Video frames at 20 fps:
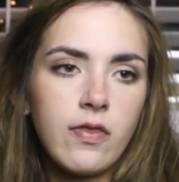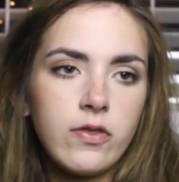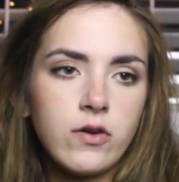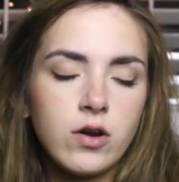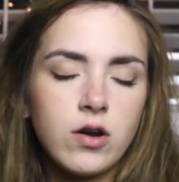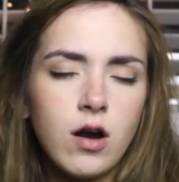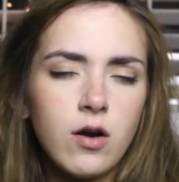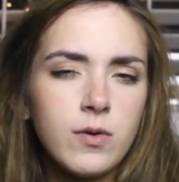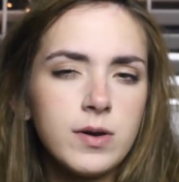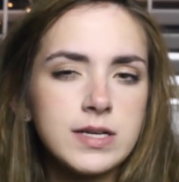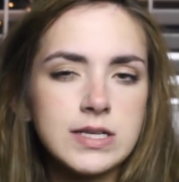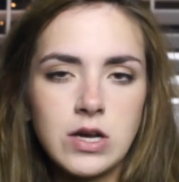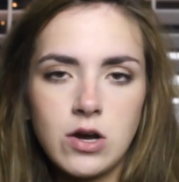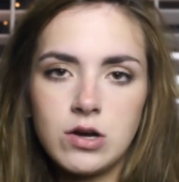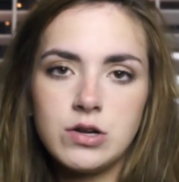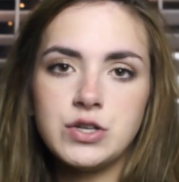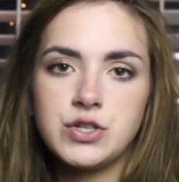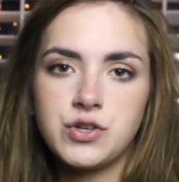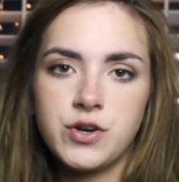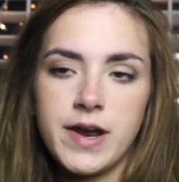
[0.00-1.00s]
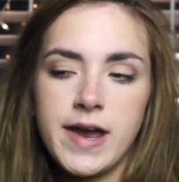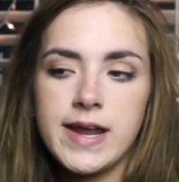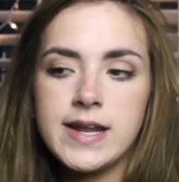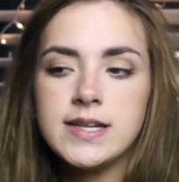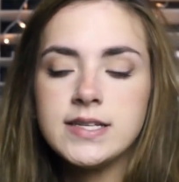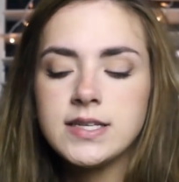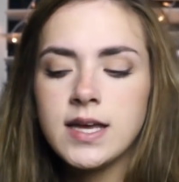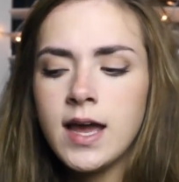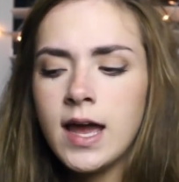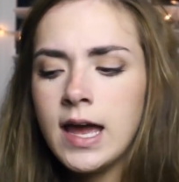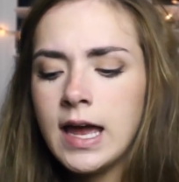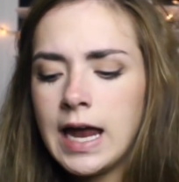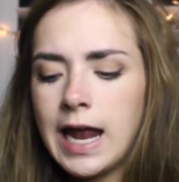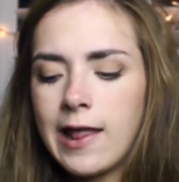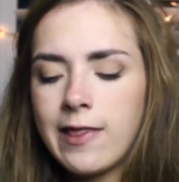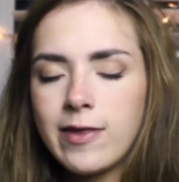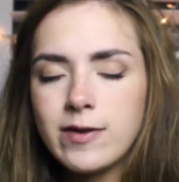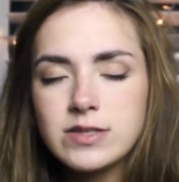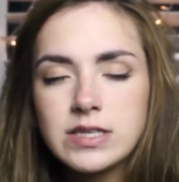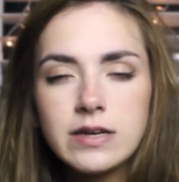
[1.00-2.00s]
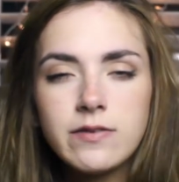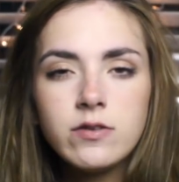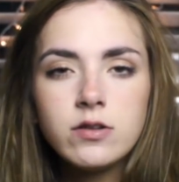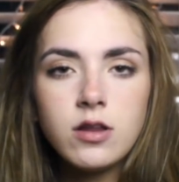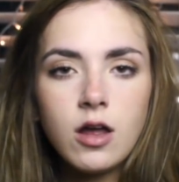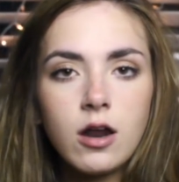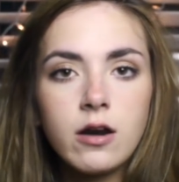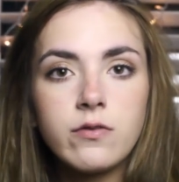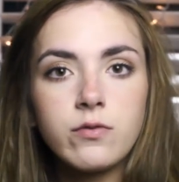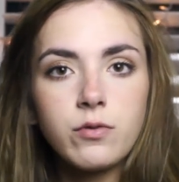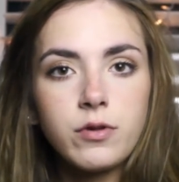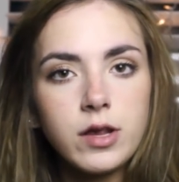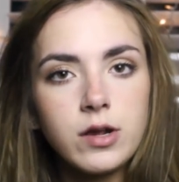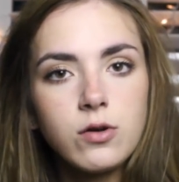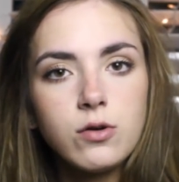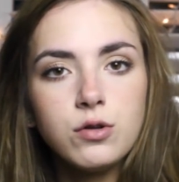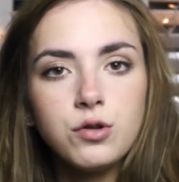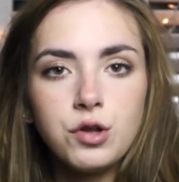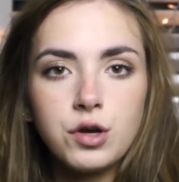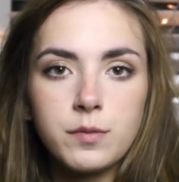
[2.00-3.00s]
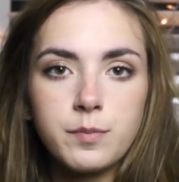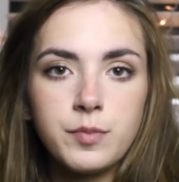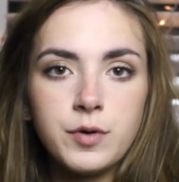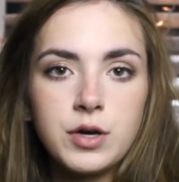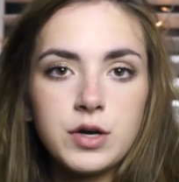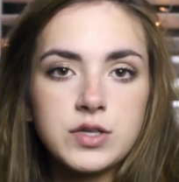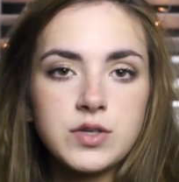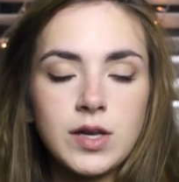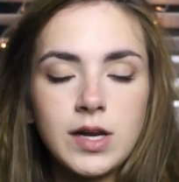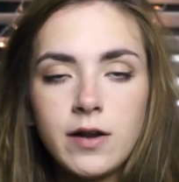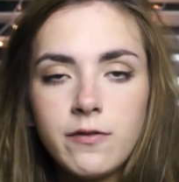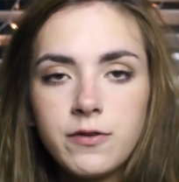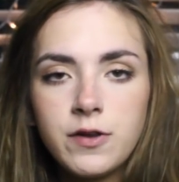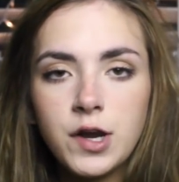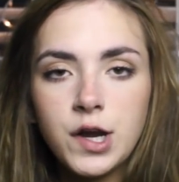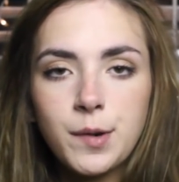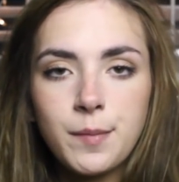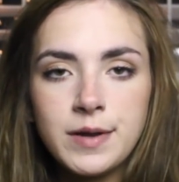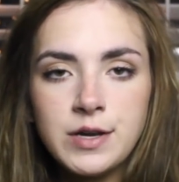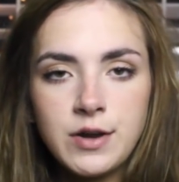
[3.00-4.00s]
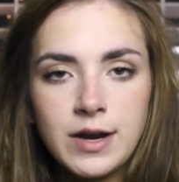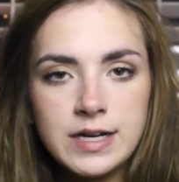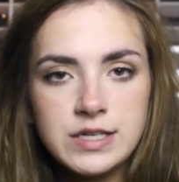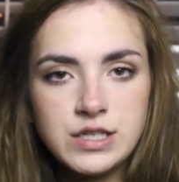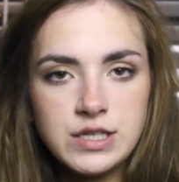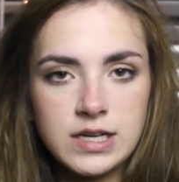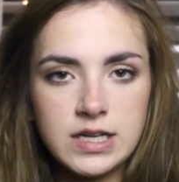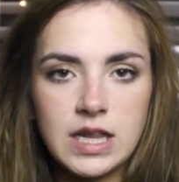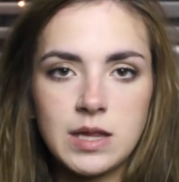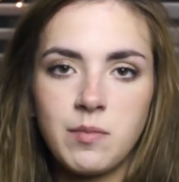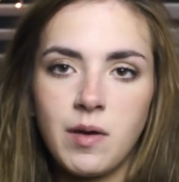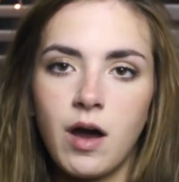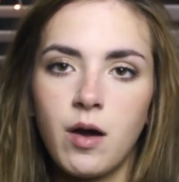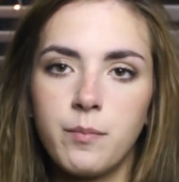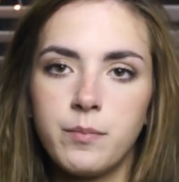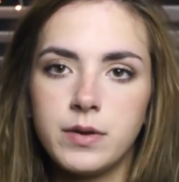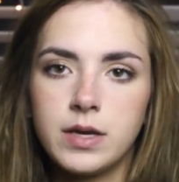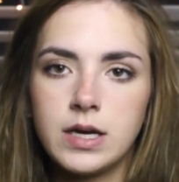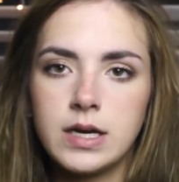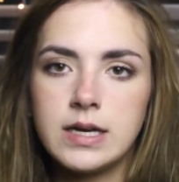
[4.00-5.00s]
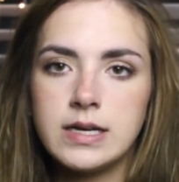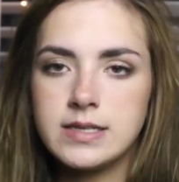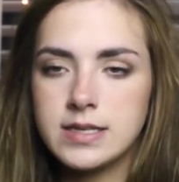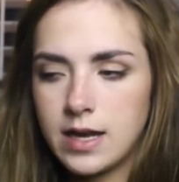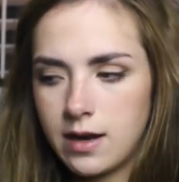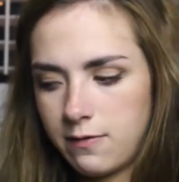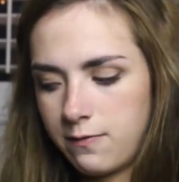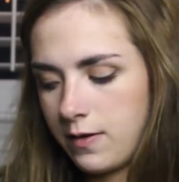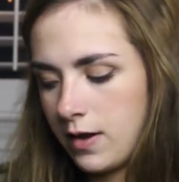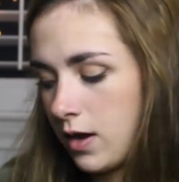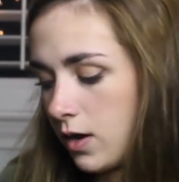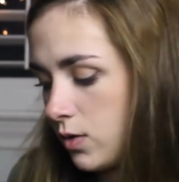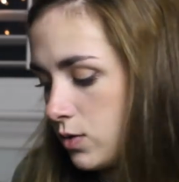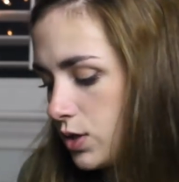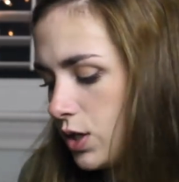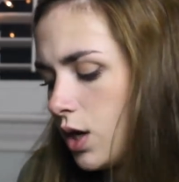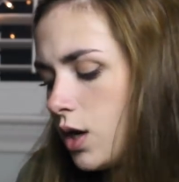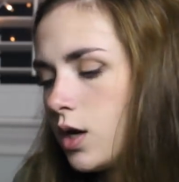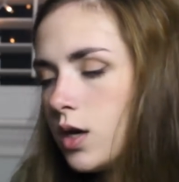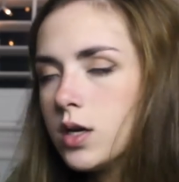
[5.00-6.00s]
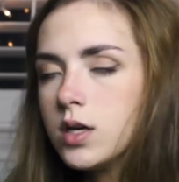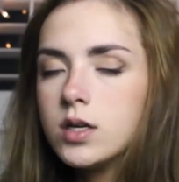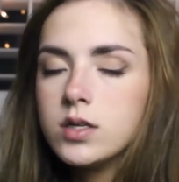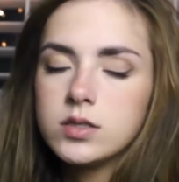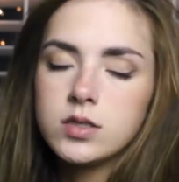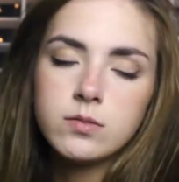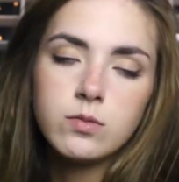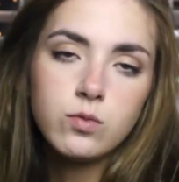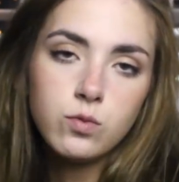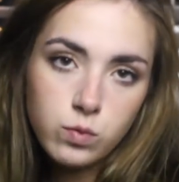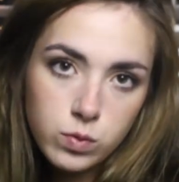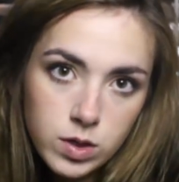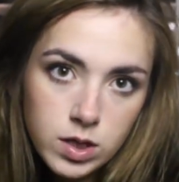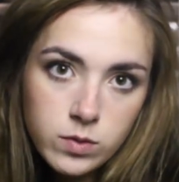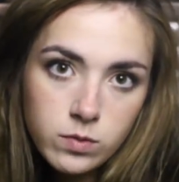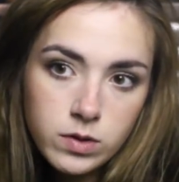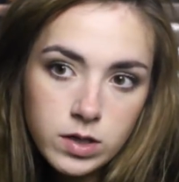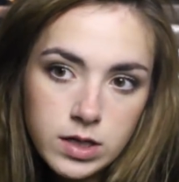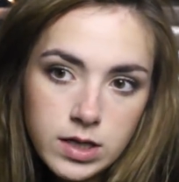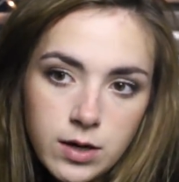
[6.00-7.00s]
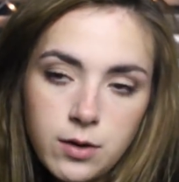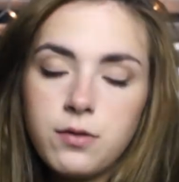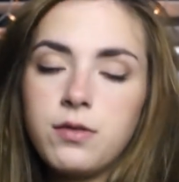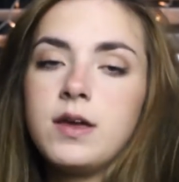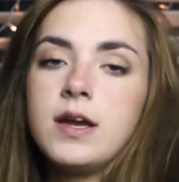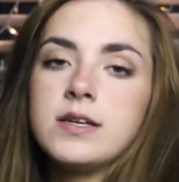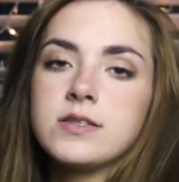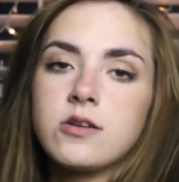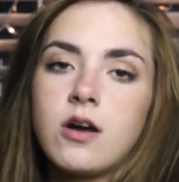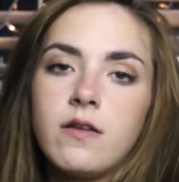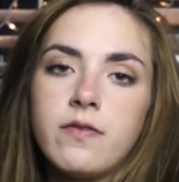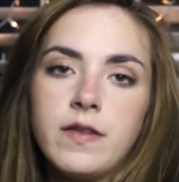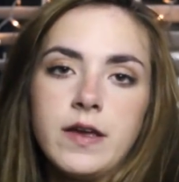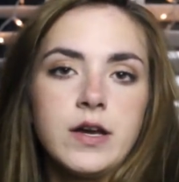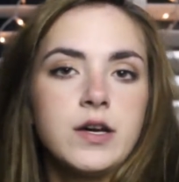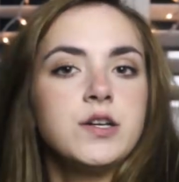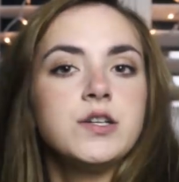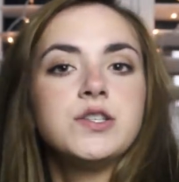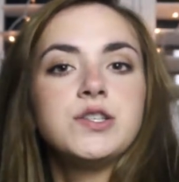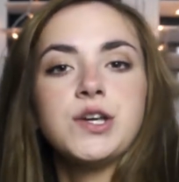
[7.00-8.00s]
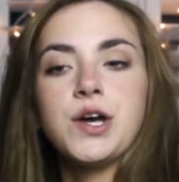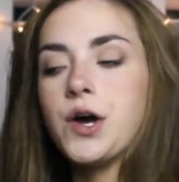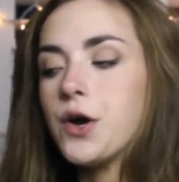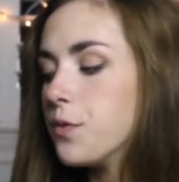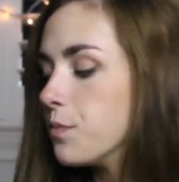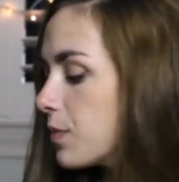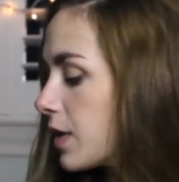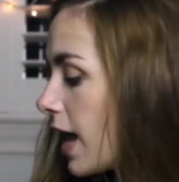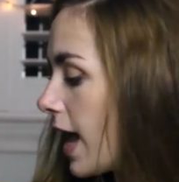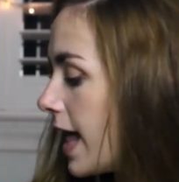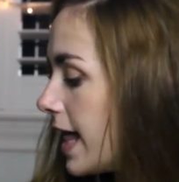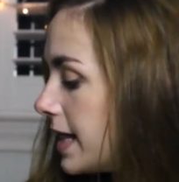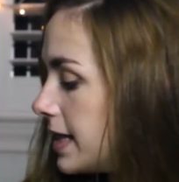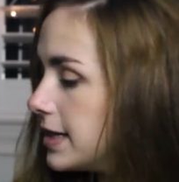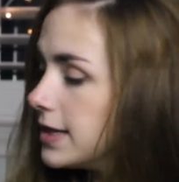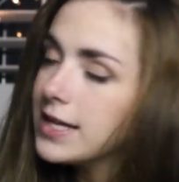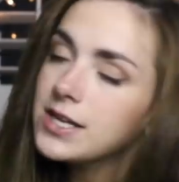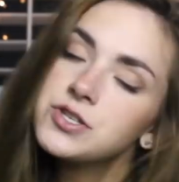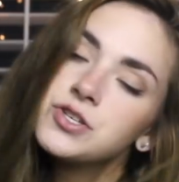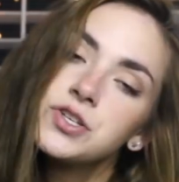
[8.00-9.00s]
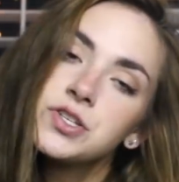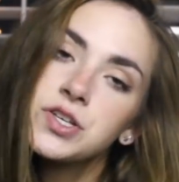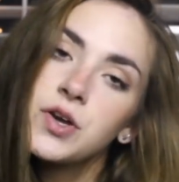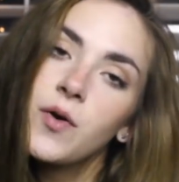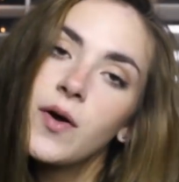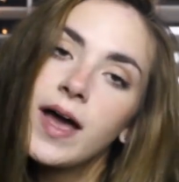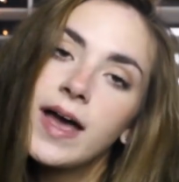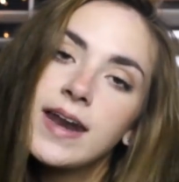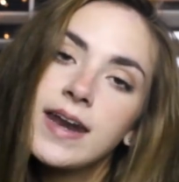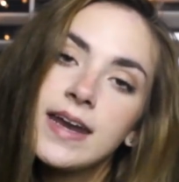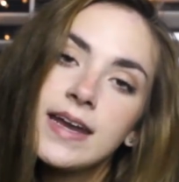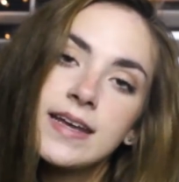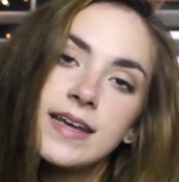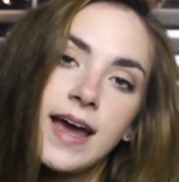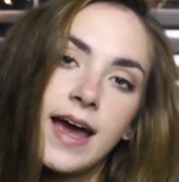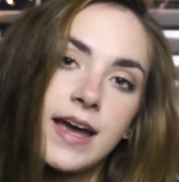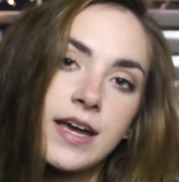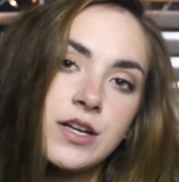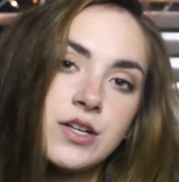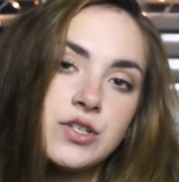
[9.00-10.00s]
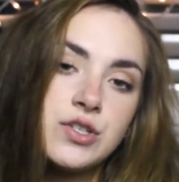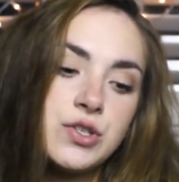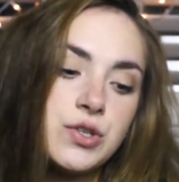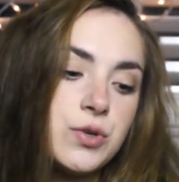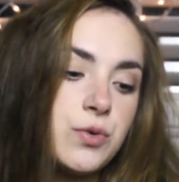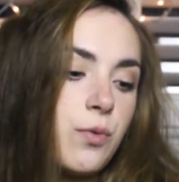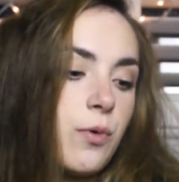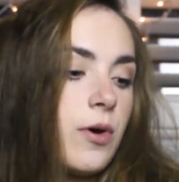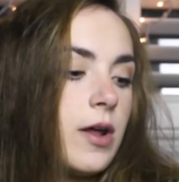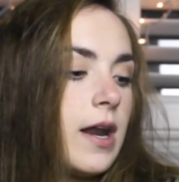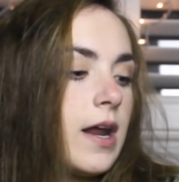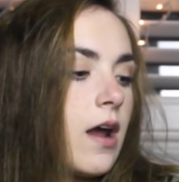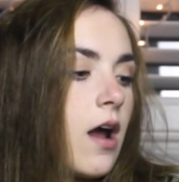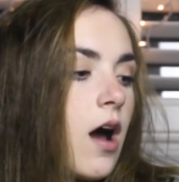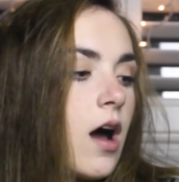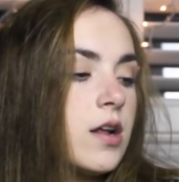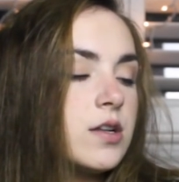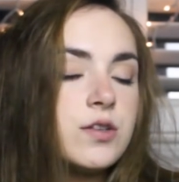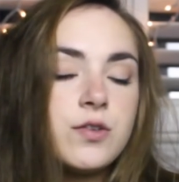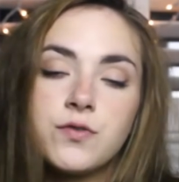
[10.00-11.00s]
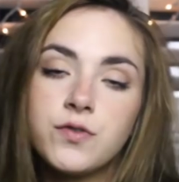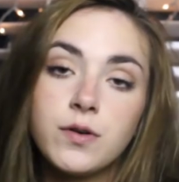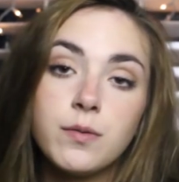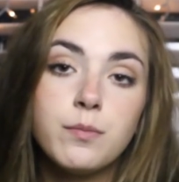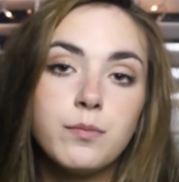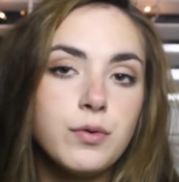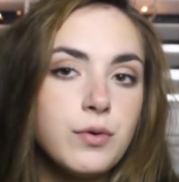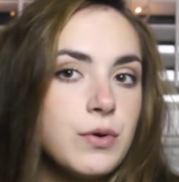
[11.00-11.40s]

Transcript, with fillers: and they're always on trend. And they also have a lot of really cool lookbooks, so I definitely recommend you guys check them out because I found some really, really cute things on there. So let's just go ahead and get into what I got from